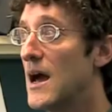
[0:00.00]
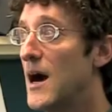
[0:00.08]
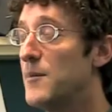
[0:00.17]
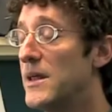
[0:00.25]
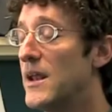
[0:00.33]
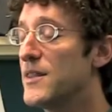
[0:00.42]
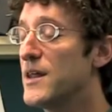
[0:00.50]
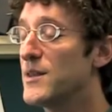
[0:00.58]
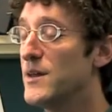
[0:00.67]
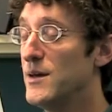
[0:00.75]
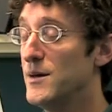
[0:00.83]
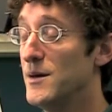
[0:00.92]
I mean, I think
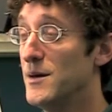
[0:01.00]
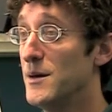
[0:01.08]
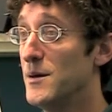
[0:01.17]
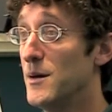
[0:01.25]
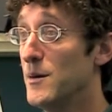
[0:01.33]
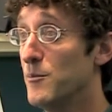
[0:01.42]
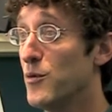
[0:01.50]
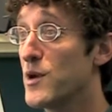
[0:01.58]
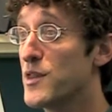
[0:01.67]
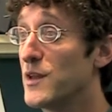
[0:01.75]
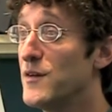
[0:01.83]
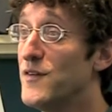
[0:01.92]
the
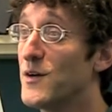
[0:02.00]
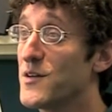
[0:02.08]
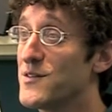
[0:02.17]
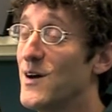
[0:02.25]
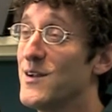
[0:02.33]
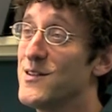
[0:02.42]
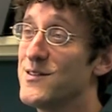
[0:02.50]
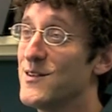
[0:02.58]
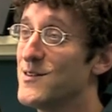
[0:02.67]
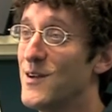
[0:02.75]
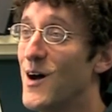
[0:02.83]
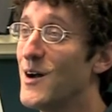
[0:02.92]
important thing to focus on is
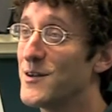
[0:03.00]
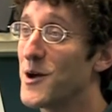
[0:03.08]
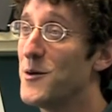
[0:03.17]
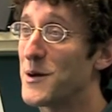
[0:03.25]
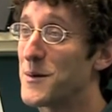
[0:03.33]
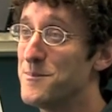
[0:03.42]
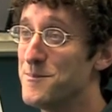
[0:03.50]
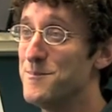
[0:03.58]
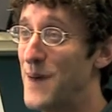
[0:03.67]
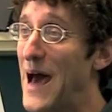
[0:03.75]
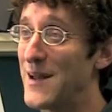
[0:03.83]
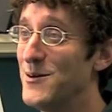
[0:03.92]
it's an ongoing
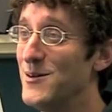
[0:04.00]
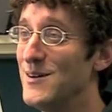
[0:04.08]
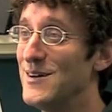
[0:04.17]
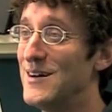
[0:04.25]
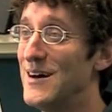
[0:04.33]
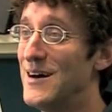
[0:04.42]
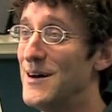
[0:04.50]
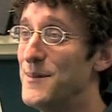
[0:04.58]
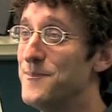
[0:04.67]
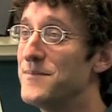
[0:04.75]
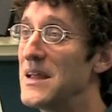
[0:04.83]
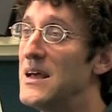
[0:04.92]
battle.
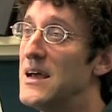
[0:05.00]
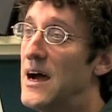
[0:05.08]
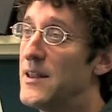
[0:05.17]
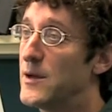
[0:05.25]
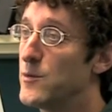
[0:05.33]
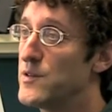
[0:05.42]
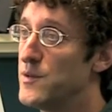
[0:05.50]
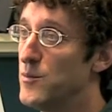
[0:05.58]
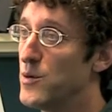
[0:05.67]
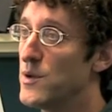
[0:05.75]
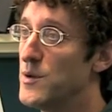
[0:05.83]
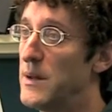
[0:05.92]
I think what's
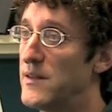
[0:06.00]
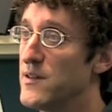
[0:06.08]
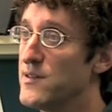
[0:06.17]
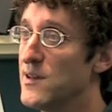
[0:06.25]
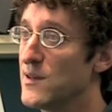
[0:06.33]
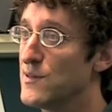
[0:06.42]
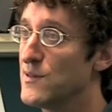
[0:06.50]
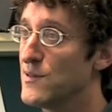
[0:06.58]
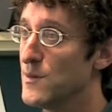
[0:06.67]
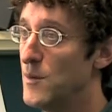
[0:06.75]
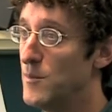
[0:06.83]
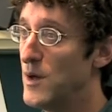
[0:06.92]
important about the
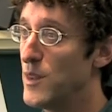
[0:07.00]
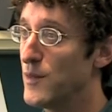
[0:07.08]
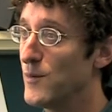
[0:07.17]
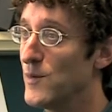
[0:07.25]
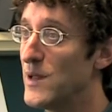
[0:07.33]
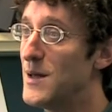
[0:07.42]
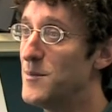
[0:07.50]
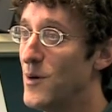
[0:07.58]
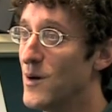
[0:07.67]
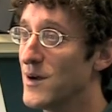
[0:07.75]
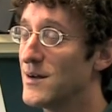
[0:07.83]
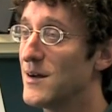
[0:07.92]
6-month
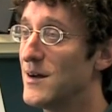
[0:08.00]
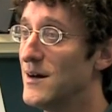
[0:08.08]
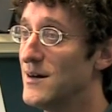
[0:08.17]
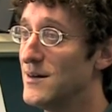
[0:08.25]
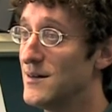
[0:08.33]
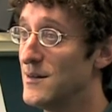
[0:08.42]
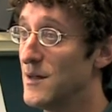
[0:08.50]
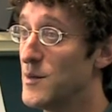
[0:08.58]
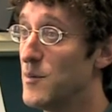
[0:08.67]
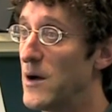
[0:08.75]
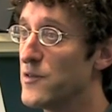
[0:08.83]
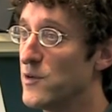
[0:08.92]
landmark and then
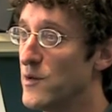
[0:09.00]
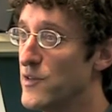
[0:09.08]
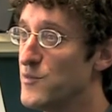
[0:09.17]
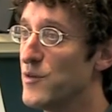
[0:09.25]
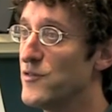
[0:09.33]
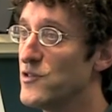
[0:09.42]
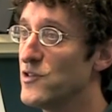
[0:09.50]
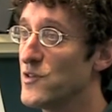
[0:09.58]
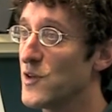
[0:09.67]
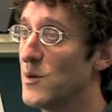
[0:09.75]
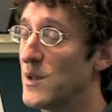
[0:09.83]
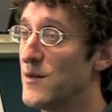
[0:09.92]
the milestone of these
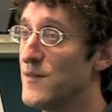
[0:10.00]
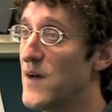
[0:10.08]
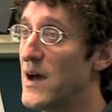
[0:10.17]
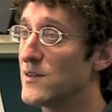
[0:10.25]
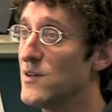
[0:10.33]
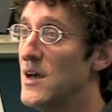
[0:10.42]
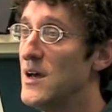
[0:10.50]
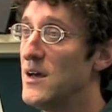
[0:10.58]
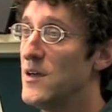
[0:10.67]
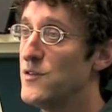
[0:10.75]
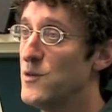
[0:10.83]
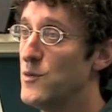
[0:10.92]
provisions going into effect
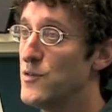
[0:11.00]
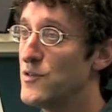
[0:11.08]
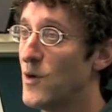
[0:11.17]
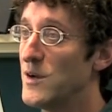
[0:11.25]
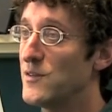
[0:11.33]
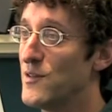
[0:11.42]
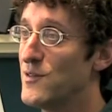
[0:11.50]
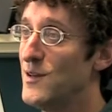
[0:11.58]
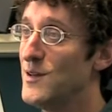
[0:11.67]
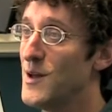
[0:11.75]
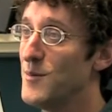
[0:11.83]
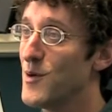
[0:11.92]
is you start to
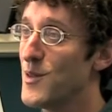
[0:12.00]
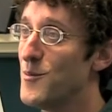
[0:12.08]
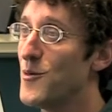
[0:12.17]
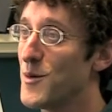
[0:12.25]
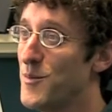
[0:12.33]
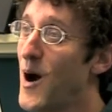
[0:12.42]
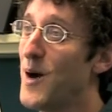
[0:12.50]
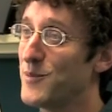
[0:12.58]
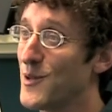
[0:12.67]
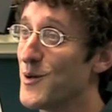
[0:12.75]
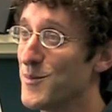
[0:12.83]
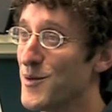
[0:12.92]
see a number of the more
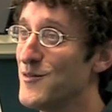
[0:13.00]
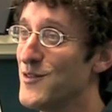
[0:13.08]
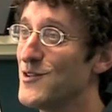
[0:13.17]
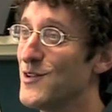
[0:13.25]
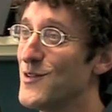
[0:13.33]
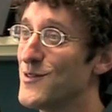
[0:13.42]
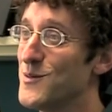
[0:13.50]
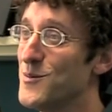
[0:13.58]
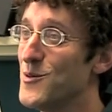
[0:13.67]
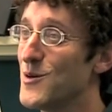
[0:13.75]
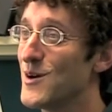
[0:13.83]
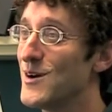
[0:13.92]
popular provisions, the
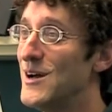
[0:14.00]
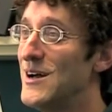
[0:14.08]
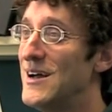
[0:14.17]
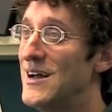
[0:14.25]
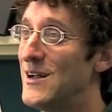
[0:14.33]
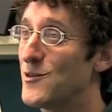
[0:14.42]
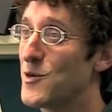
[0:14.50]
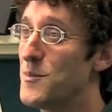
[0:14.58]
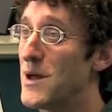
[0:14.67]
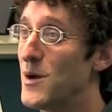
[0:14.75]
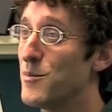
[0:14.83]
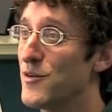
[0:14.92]
more
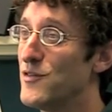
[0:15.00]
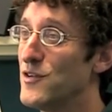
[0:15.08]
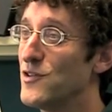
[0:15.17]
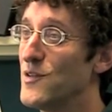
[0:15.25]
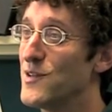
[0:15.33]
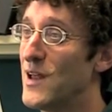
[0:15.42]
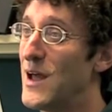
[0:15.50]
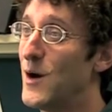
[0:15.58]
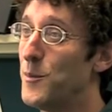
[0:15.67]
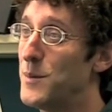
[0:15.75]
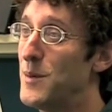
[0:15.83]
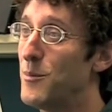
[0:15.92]
incremental provisions that
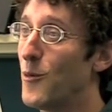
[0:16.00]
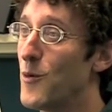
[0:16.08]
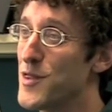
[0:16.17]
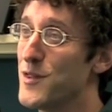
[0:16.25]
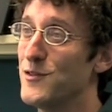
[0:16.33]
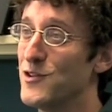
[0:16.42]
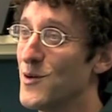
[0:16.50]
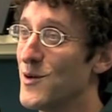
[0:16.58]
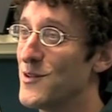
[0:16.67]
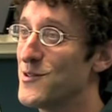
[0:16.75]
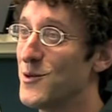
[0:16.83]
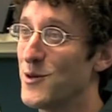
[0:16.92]
help people with
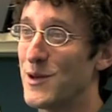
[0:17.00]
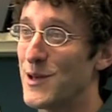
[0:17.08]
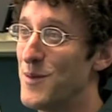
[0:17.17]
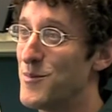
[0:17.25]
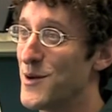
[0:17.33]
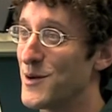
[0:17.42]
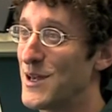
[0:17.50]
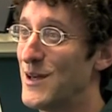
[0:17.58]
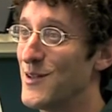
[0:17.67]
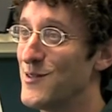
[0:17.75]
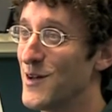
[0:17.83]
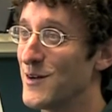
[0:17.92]
insurance who can keep their
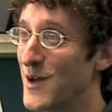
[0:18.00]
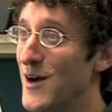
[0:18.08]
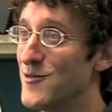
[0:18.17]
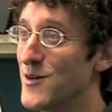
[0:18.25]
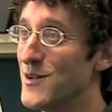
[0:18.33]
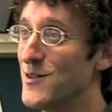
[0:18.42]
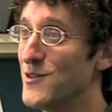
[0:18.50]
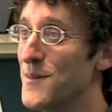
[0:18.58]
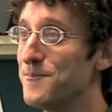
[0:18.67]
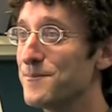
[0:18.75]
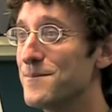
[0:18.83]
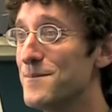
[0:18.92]
kids on coverage
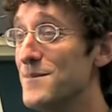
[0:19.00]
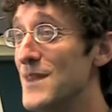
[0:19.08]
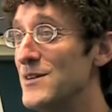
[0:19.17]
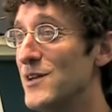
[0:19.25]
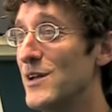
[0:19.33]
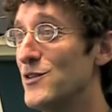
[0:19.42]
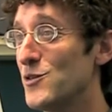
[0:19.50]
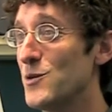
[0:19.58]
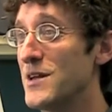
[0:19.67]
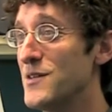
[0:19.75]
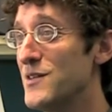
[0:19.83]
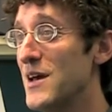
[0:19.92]
to age
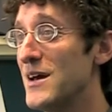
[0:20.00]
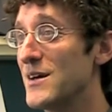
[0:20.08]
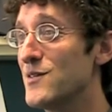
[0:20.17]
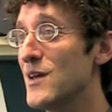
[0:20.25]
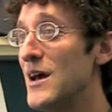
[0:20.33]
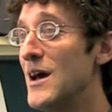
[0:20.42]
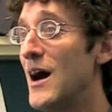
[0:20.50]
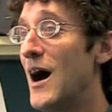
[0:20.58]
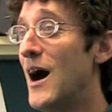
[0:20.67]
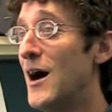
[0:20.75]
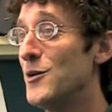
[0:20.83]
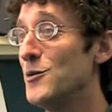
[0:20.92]
26,
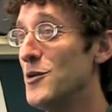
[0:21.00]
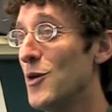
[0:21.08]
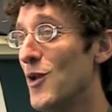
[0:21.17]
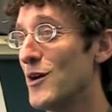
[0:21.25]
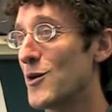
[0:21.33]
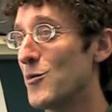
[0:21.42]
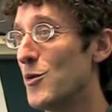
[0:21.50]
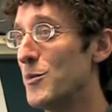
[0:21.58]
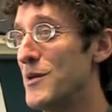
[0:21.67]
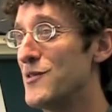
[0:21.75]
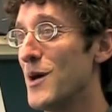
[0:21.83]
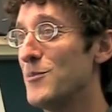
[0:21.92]
who no longer will
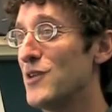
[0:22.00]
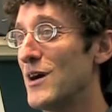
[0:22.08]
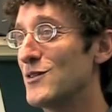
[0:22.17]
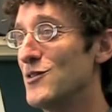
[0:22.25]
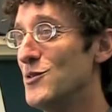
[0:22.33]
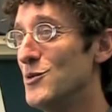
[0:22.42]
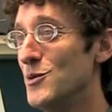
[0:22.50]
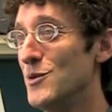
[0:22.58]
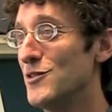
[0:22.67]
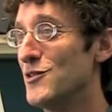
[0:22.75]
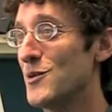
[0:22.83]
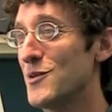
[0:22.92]
be subject to
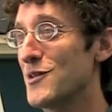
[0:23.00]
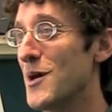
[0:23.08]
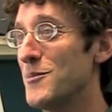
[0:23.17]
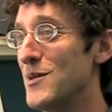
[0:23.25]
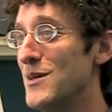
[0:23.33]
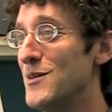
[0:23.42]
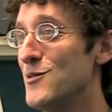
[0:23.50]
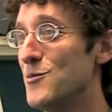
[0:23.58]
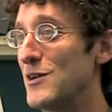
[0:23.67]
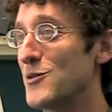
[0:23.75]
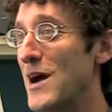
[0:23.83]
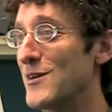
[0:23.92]
insurance companies
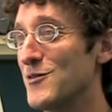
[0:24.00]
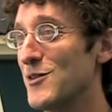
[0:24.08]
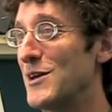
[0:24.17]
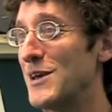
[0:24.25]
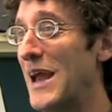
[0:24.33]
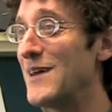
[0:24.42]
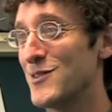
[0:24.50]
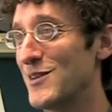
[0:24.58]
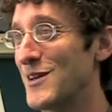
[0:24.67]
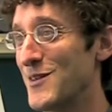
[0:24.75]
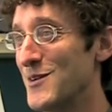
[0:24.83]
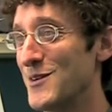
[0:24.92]
retroactively
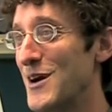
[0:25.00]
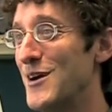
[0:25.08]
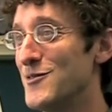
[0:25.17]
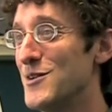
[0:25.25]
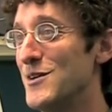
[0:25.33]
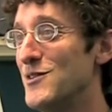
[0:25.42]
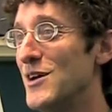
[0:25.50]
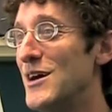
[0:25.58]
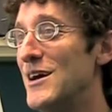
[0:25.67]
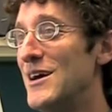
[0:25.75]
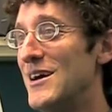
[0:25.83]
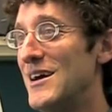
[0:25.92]
canceling their coverage
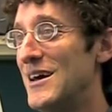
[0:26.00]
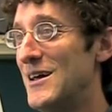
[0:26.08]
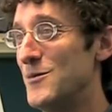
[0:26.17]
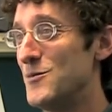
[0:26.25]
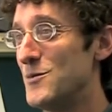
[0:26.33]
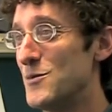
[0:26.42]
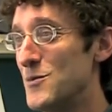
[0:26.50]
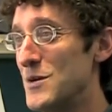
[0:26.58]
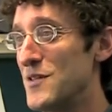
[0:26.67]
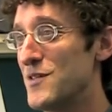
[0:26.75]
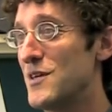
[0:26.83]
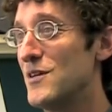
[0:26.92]
in
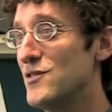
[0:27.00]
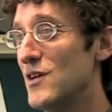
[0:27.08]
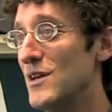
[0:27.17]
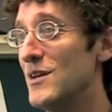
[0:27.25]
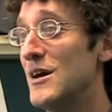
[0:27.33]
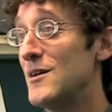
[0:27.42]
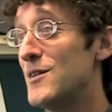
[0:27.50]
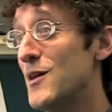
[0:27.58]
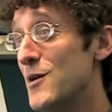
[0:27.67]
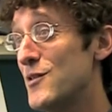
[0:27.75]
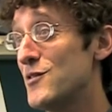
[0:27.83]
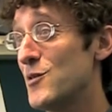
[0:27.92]
rescission.
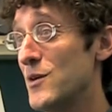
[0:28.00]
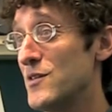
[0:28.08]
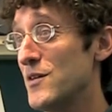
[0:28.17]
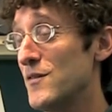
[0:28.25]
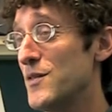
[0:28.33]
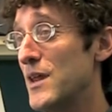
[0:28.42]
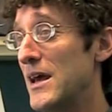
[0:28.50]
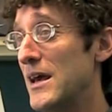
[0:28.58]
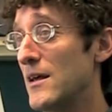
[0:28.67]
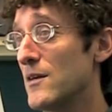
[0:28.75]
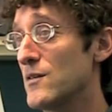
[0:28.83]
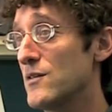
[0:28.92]
Those sorts of
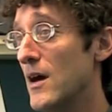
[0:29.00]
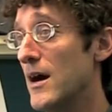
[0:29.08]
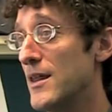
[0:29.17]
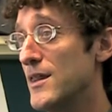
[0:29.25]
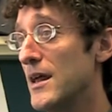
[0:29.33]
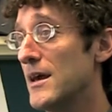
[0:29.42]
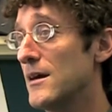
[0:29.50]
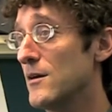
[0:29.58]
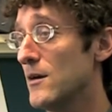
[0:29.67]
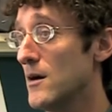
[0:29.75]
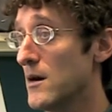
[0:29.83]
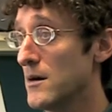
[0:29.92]
things, I think,
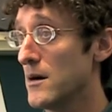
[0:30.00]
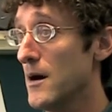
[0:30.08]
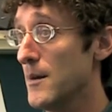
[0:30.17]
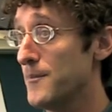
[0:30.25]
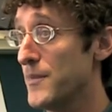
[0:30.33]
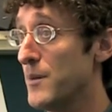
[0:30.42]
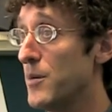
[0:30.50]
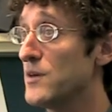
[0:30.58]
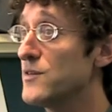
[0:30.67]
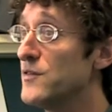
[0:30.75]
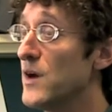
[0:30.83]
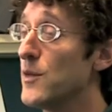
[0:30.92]
are the
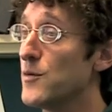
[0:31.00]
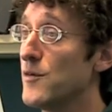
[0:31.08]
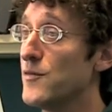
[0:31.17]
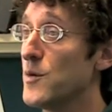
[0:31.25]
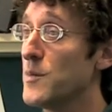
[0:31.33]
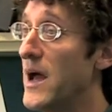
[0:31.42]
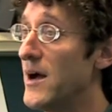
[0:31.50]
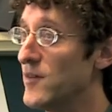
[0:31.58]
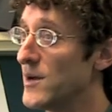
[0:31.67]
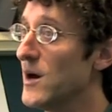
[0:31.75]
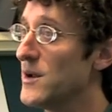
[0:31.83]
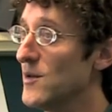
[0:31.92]
parts of health reform that
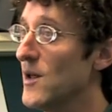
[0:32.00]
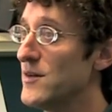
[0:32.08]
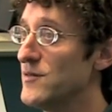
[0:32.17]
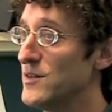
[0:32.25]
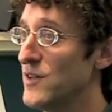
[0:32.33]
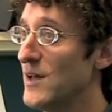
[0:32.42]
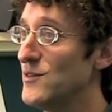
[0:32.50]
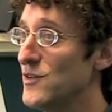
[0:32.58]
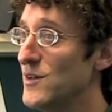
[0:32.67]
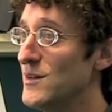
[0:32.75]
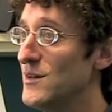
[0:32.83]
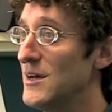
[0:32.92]
haven't gotten a lot of
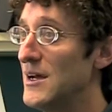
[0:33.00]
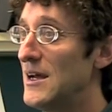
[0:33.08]
attention.